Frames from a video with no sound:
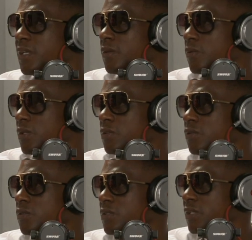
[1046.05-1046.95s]
day one
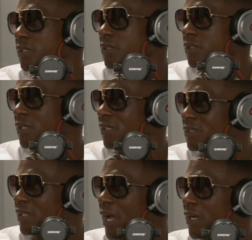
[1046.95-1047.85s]
dudes, and they
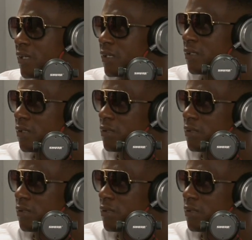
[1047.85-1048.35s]
solid and